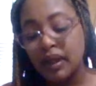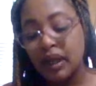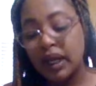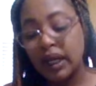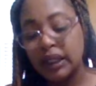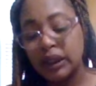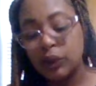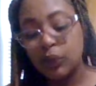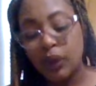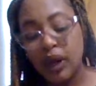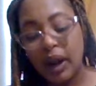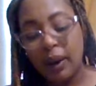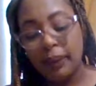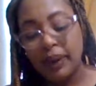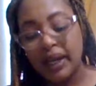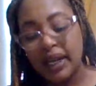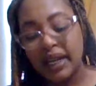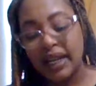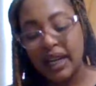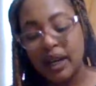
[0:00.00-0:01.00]
is what I'm
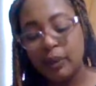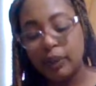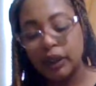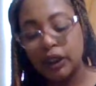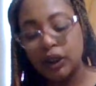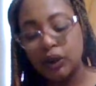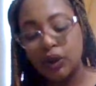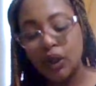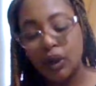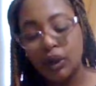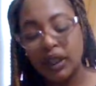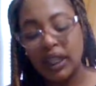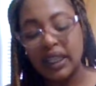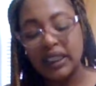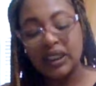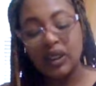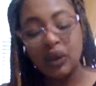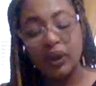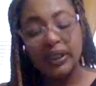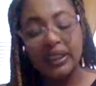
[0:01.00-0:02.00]
getting here. But you know
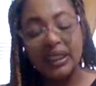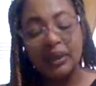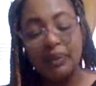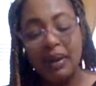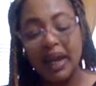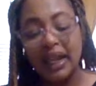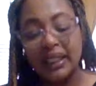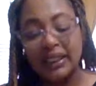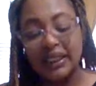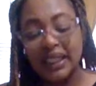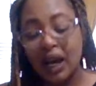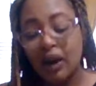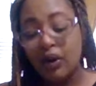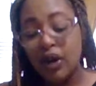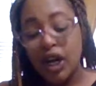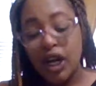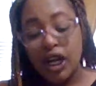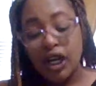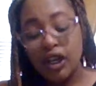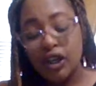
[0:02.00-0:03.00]
things are going to balance out.
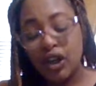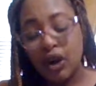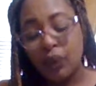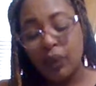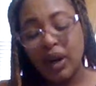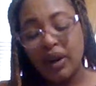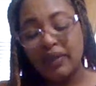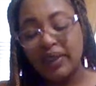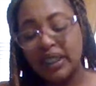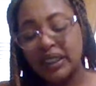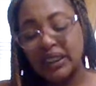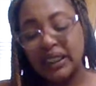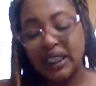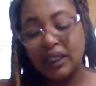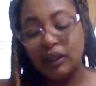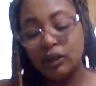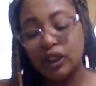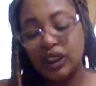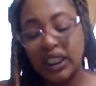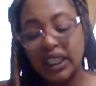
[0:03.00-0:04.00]
You know whatever this
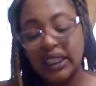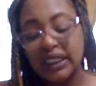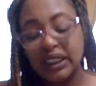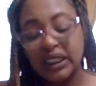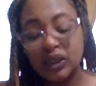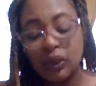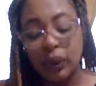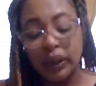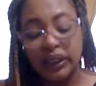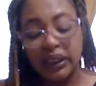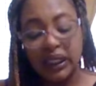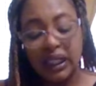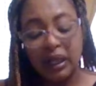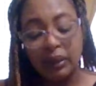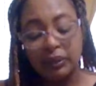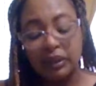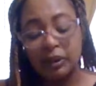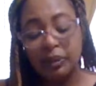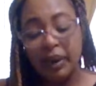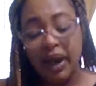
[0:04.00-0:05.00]
energy is, it's going to
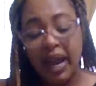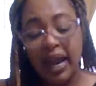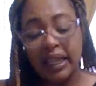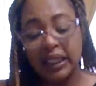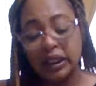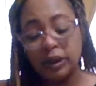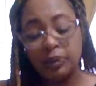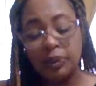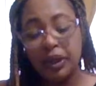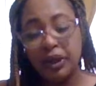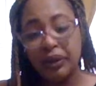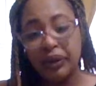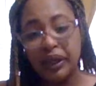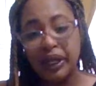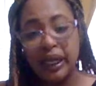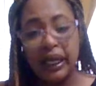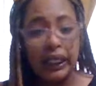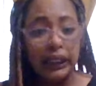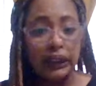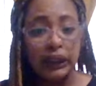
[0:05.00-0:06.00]
come to pass,
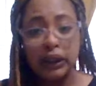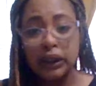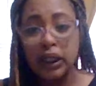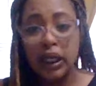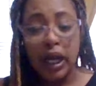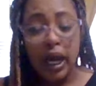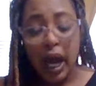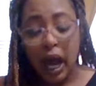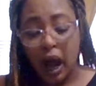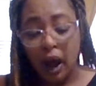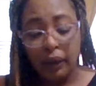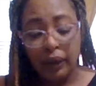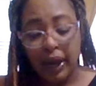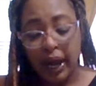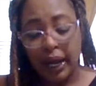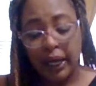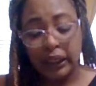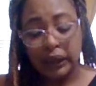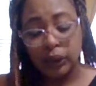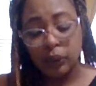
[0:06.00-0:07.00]
period.
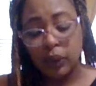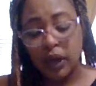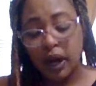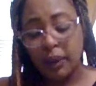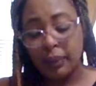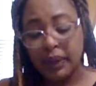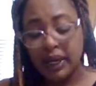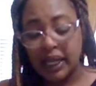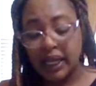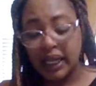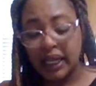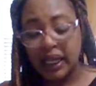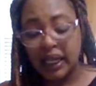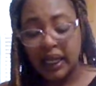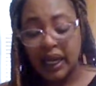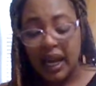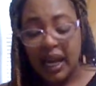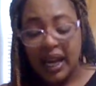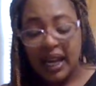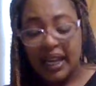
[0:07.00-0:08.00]
Okay, is what I'm
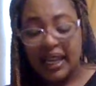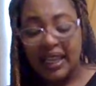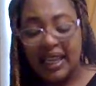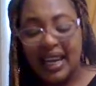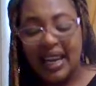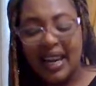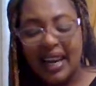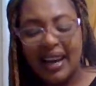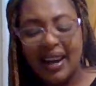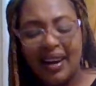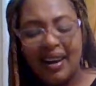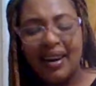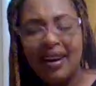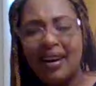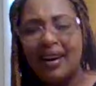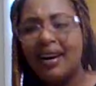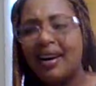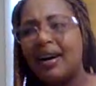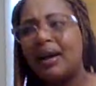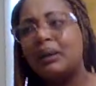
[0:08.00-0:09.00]
getting.
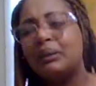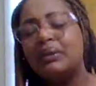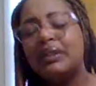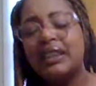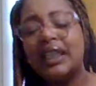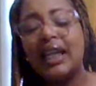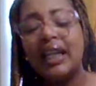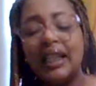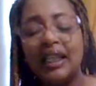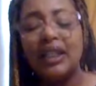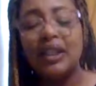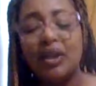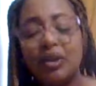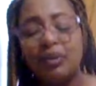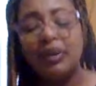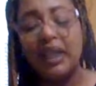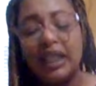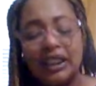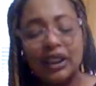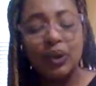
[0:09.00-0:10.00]
Yeah, I'm telling you.
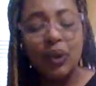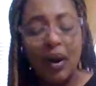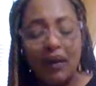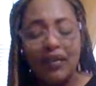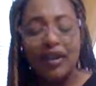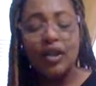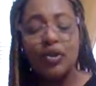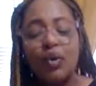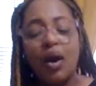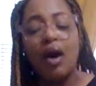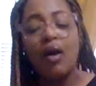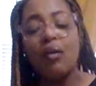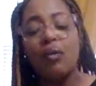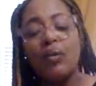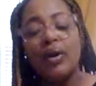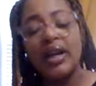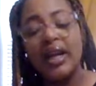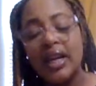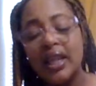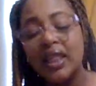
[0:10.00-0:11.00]
Because whoever you are
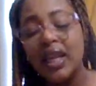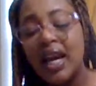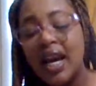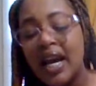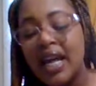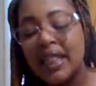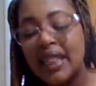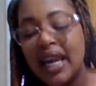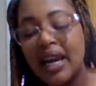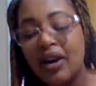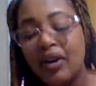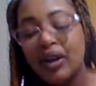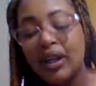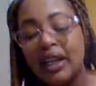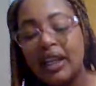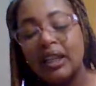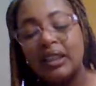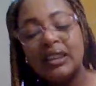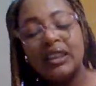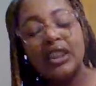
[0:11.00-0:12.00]
with, they're going to
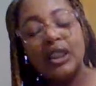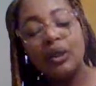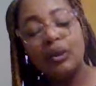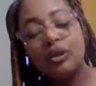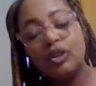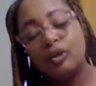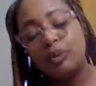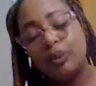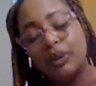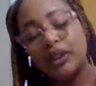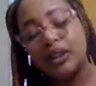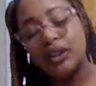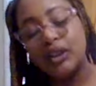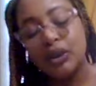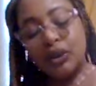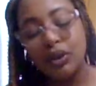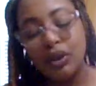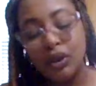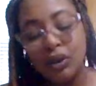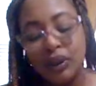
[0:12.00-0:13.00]
continue to
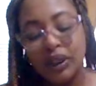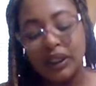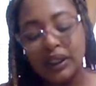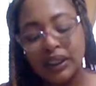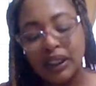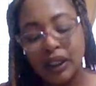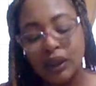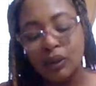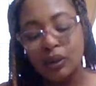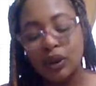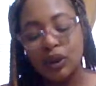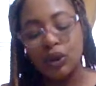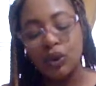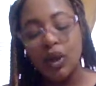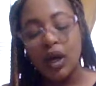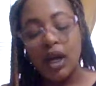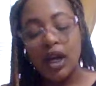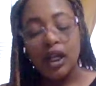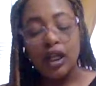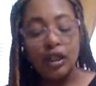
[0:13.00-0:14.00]
pursue you, continue to,
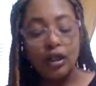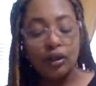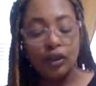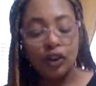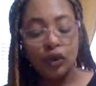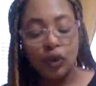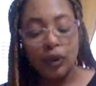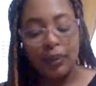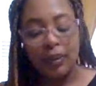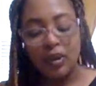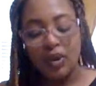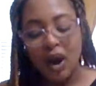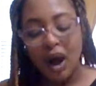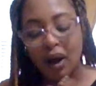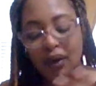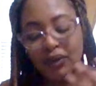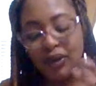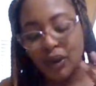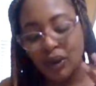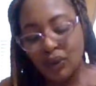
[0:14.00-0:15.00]
you know, sweep you
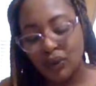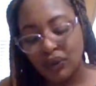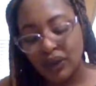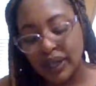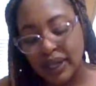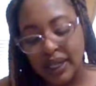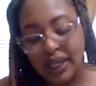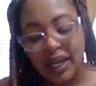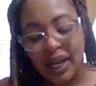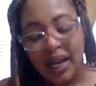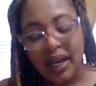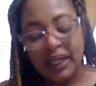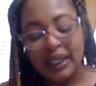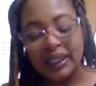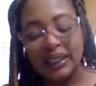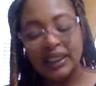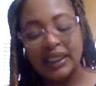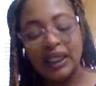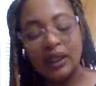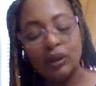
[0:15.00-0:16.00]
off your feet,
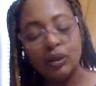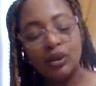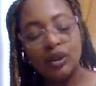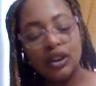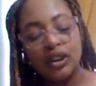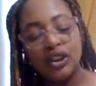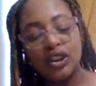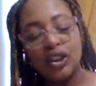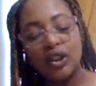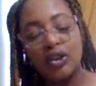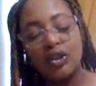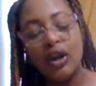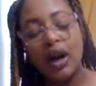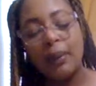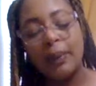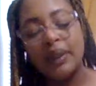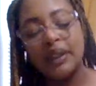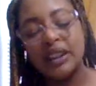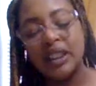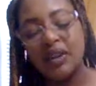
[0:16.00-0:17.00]
continue to show you how
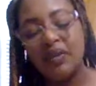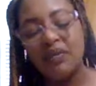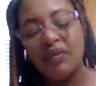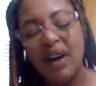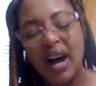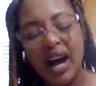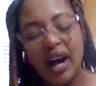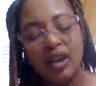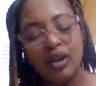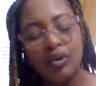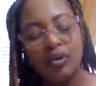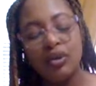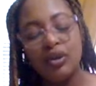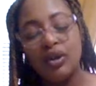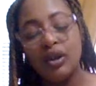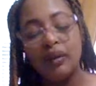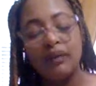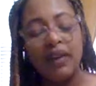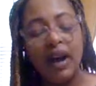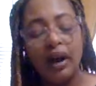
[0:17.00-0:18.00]
much they value,
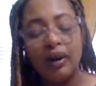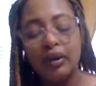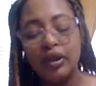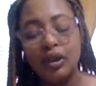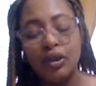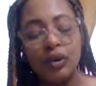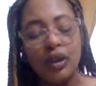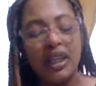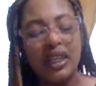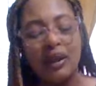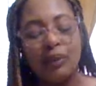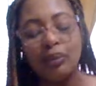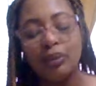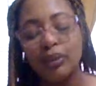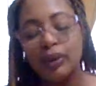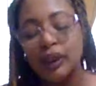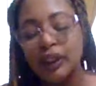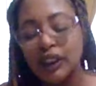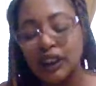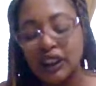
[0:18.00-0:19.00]
value and
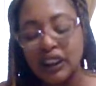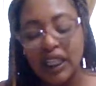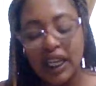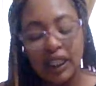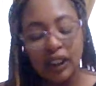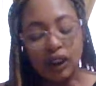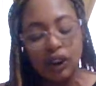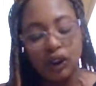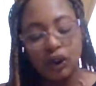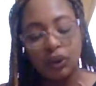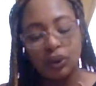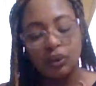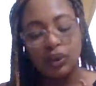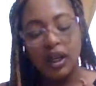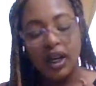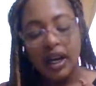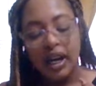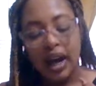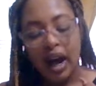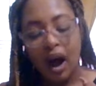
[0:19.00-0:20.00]
appreciate you.
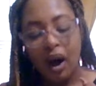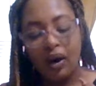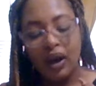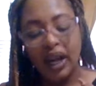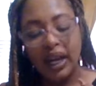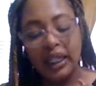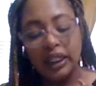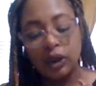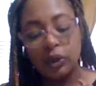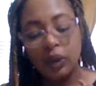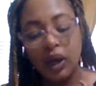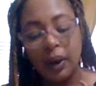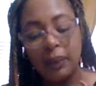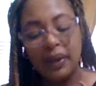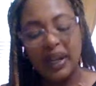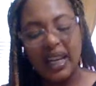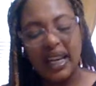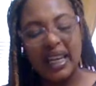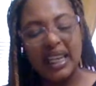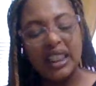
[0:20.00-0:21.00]
Okay, is what I'm
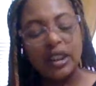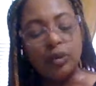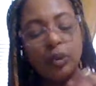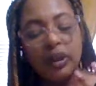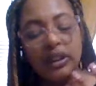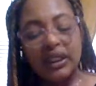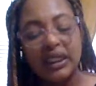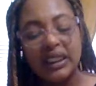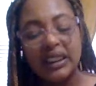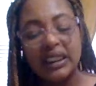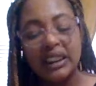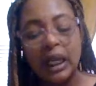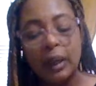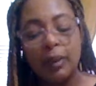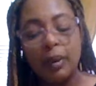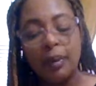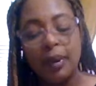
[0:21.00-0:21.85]
getting. This person is the type of